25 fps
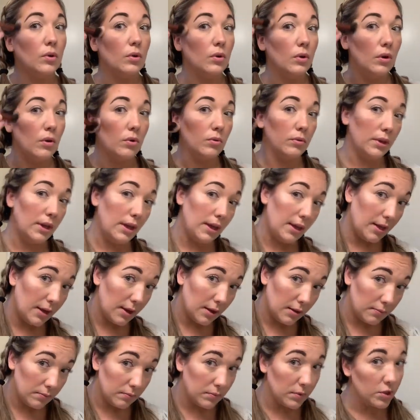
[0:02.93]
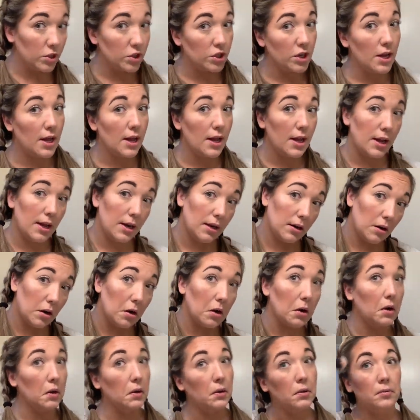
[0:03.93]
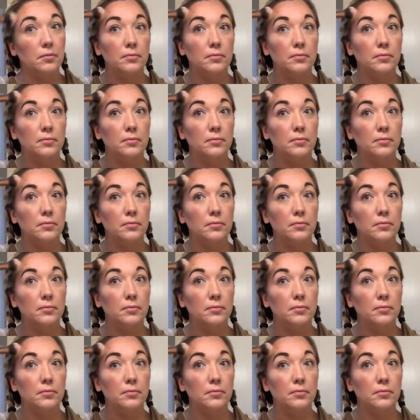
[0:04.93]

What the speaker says: Oh yeah, shine, girl.